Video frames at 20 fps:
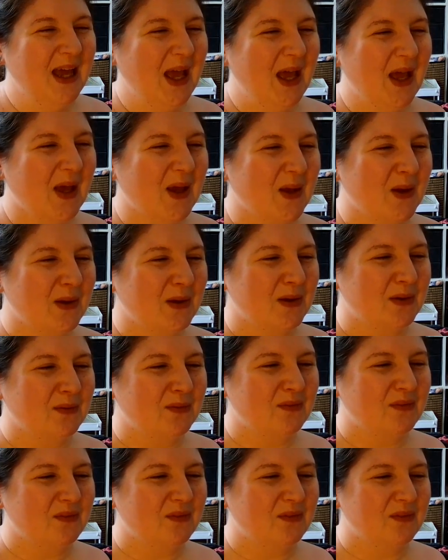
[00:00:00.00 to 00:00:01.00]

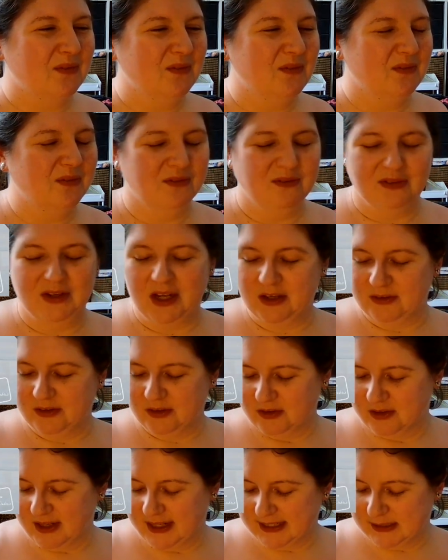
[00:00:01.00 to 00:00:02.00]
No,
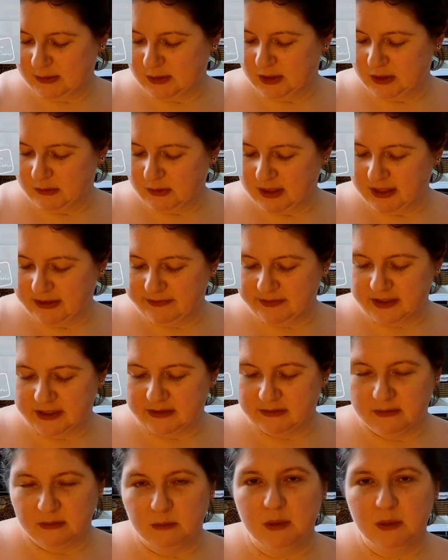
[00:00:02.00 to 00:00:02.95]
not the next one, the one after.